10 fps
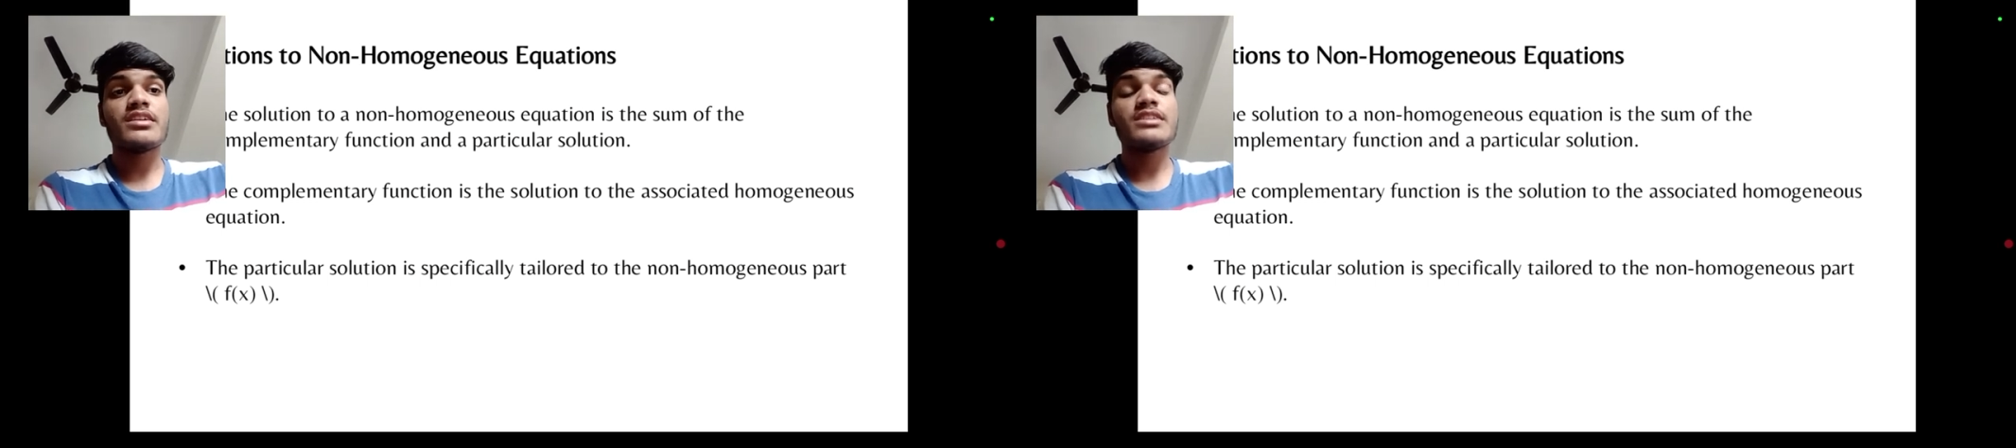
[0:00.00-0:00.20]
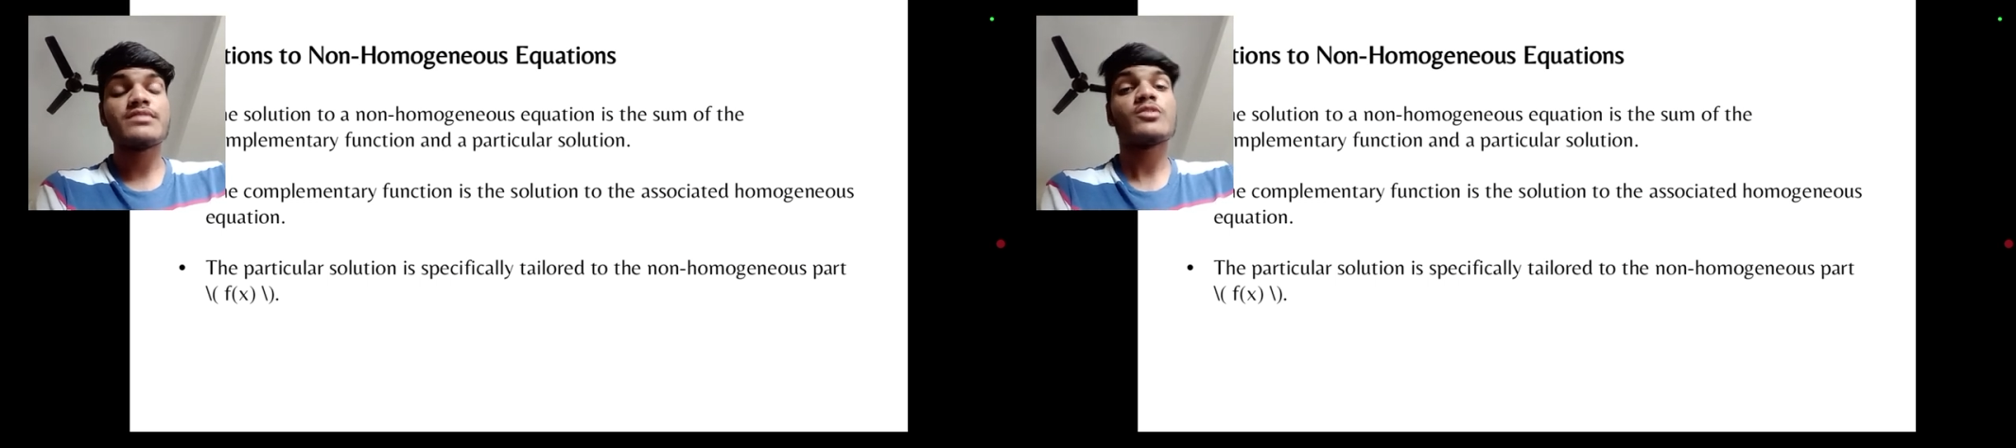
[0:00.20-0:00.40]

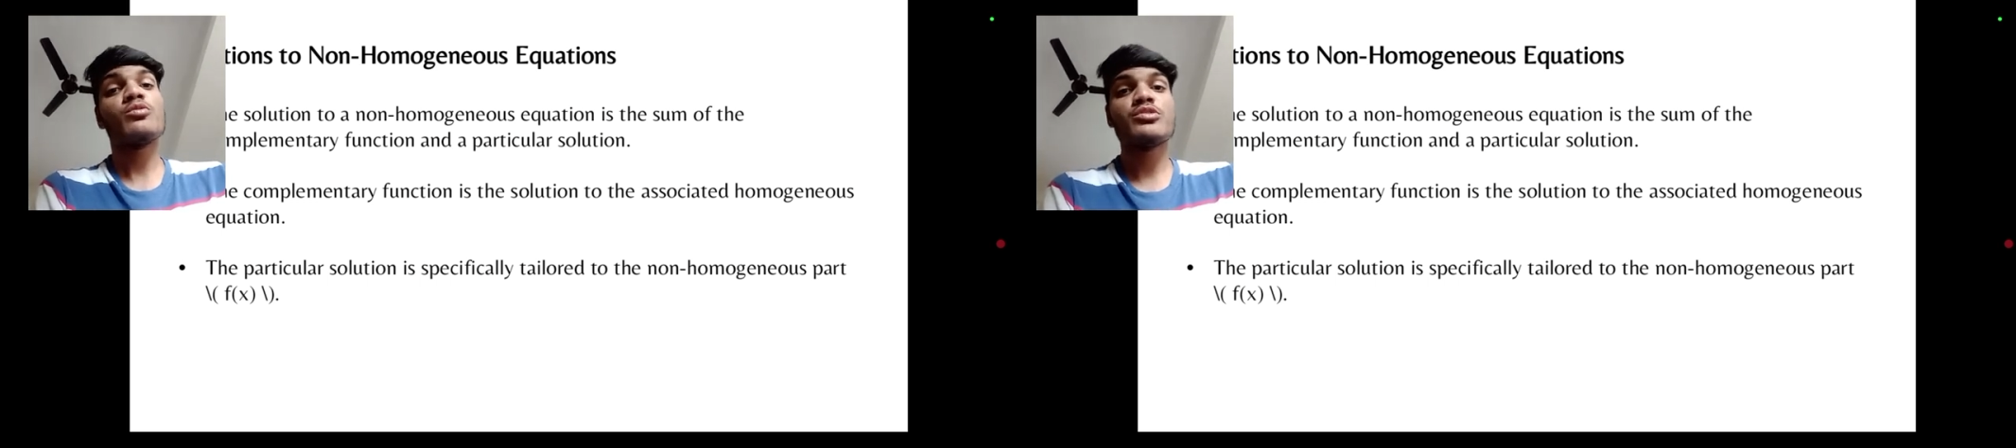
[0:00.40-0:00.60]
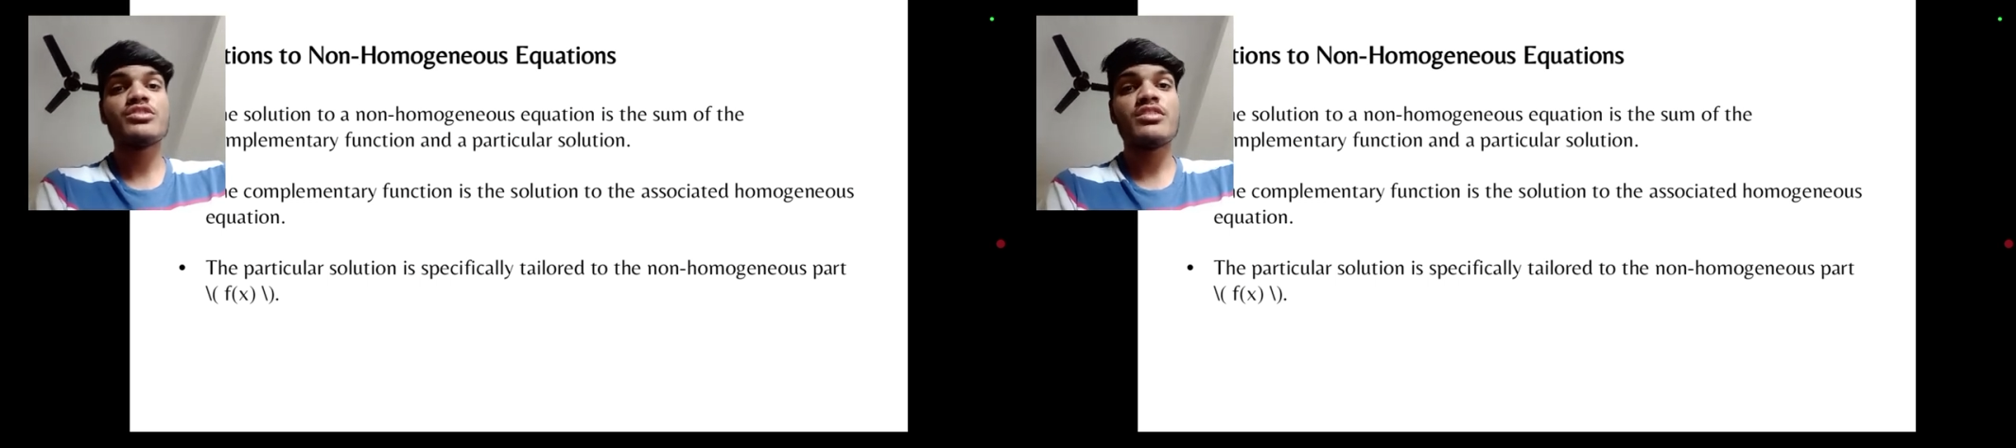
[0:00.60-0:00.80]
It is for
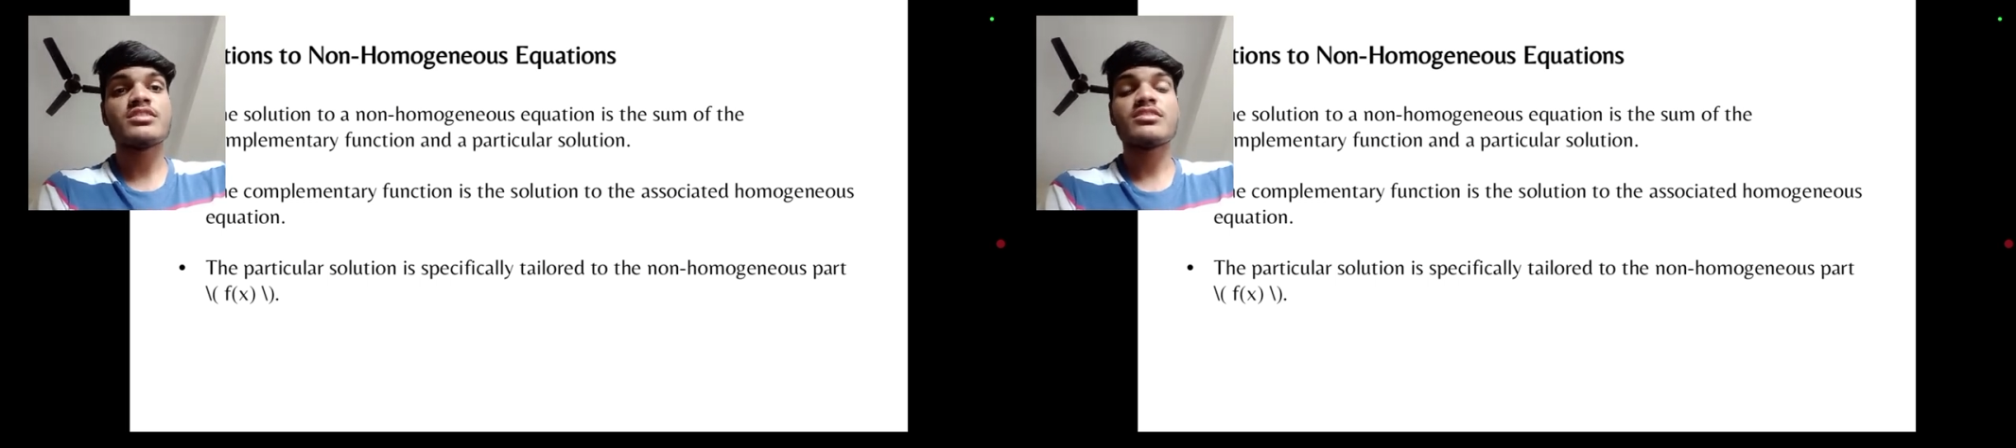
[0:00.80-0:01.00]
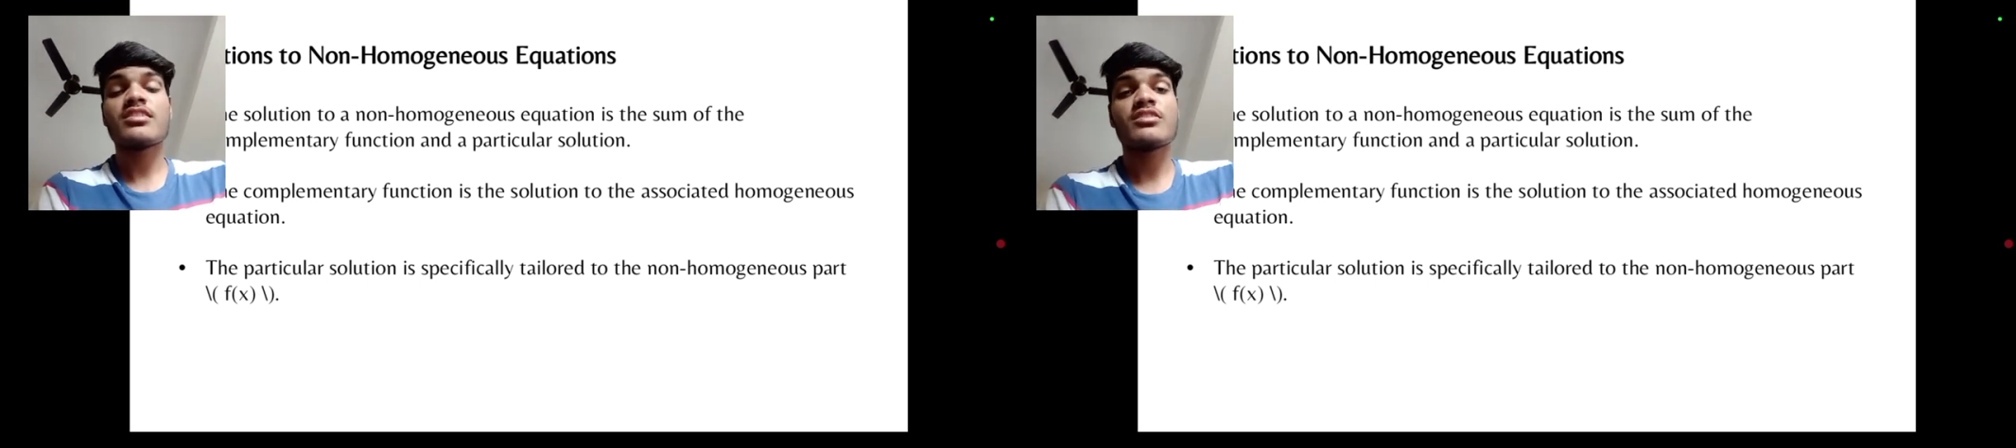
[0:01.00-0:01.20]

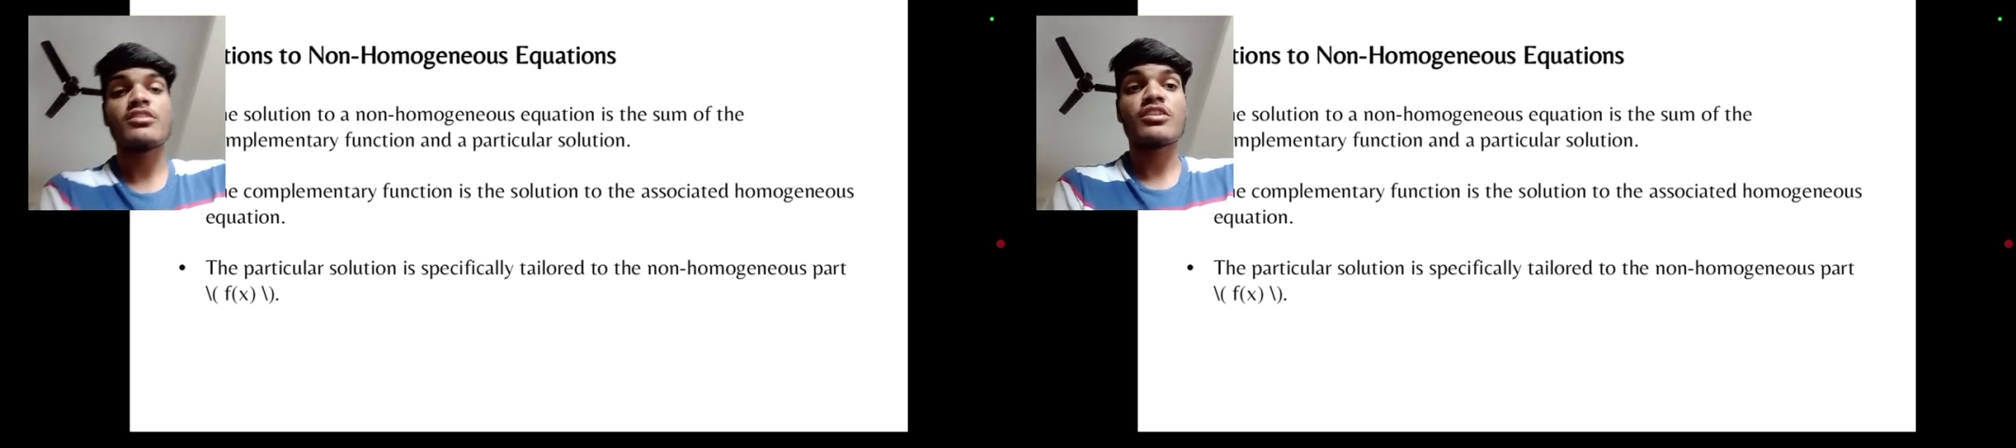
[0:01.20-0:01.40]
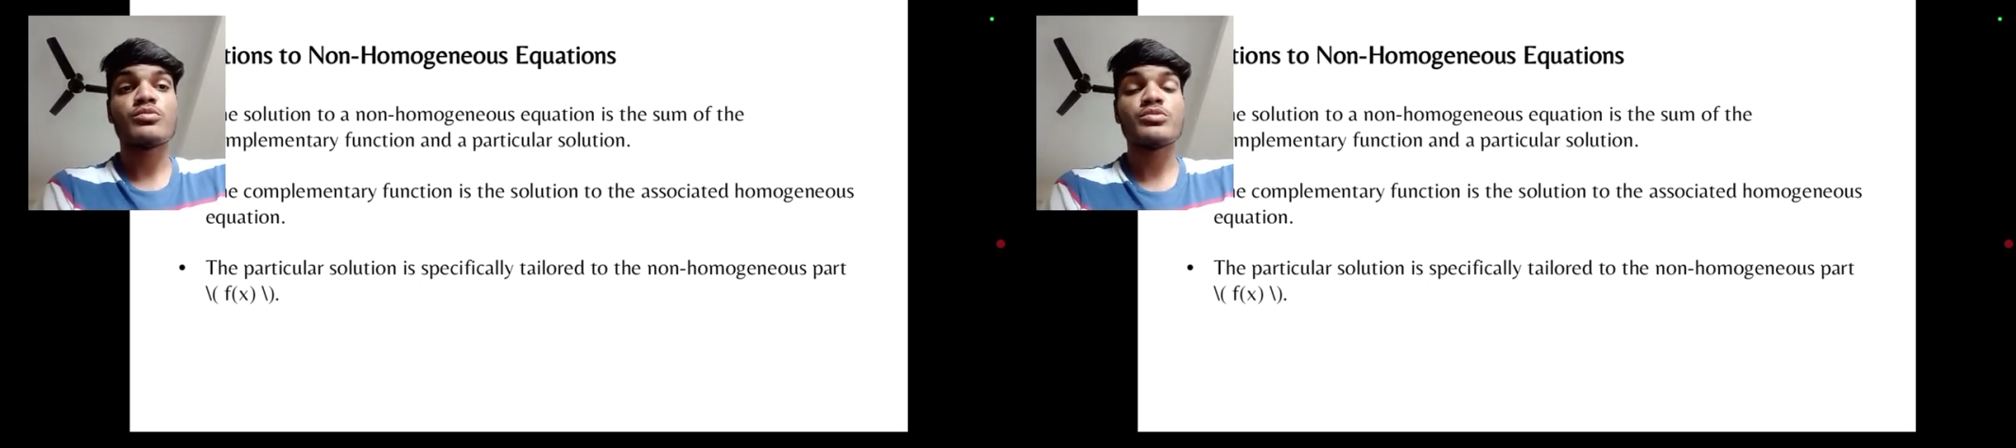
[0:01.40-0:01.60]
homogeneous, not
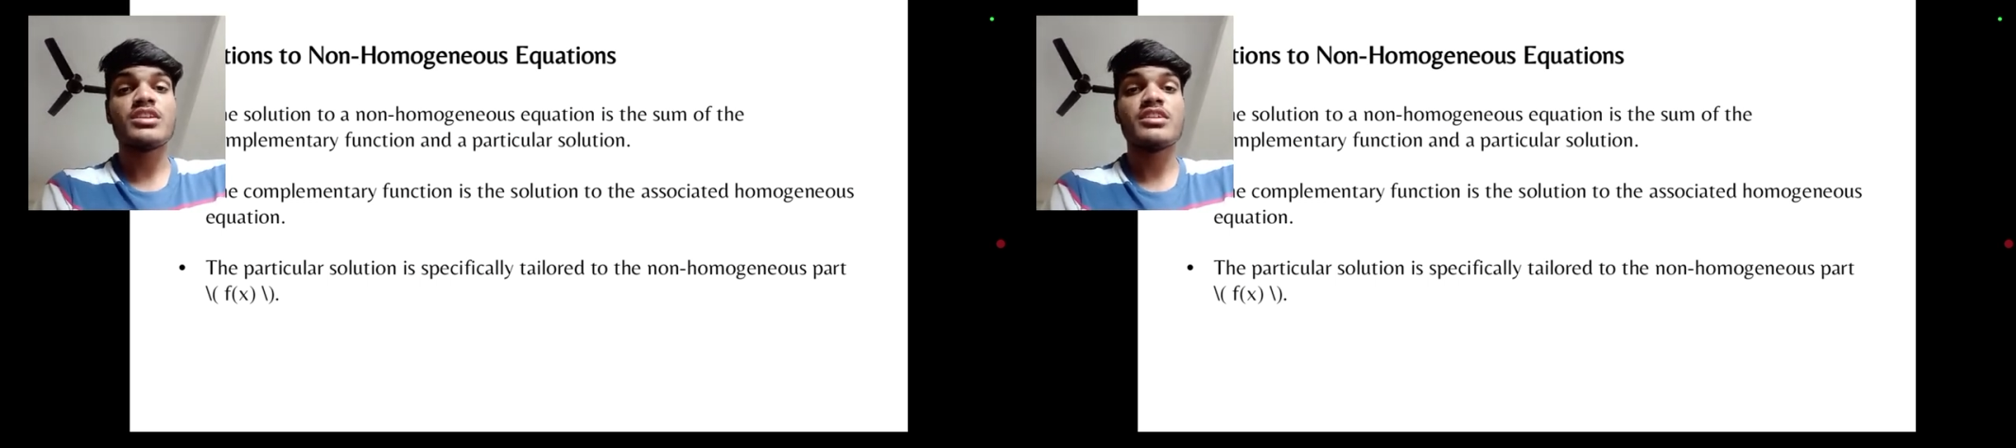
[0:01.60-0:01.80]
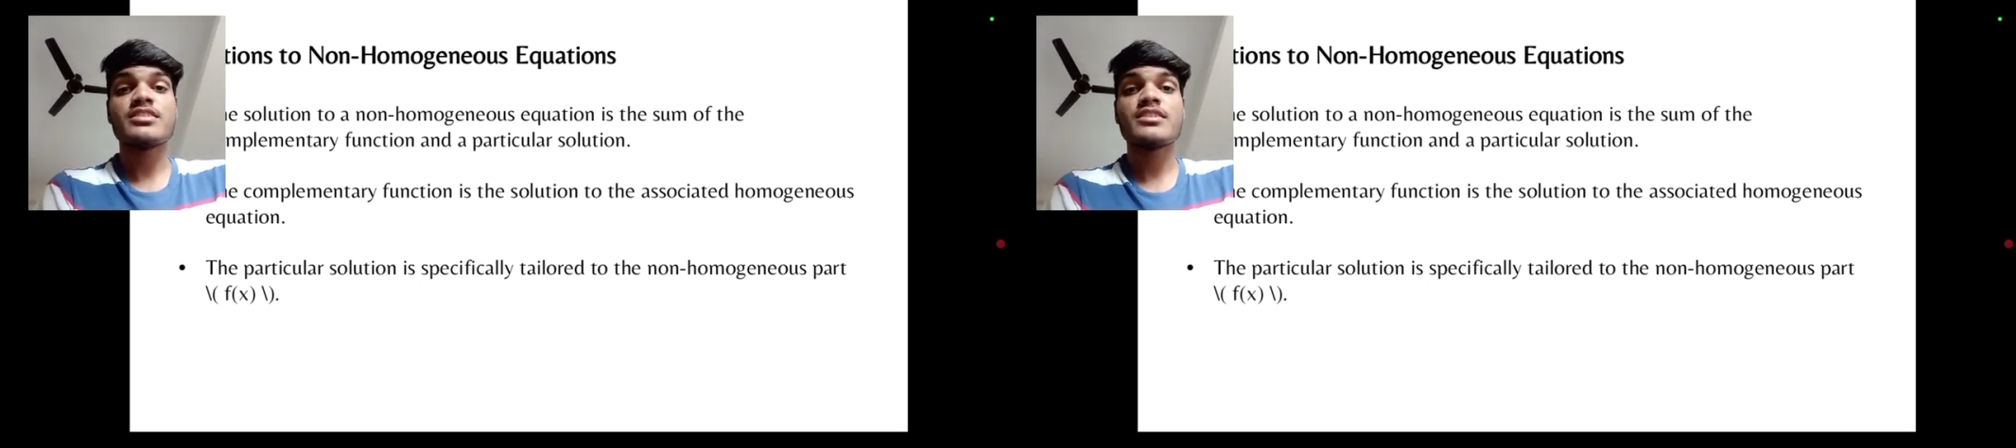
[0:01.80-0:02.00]

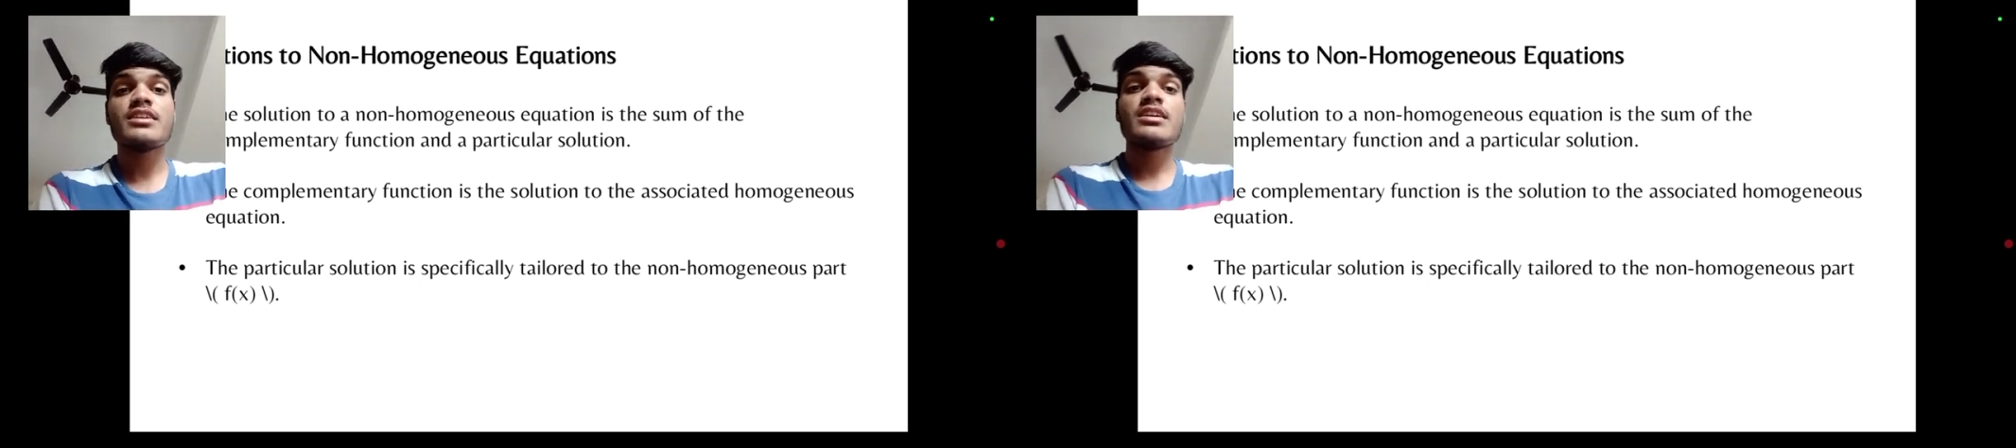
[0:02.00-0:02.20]
non-homogeneous.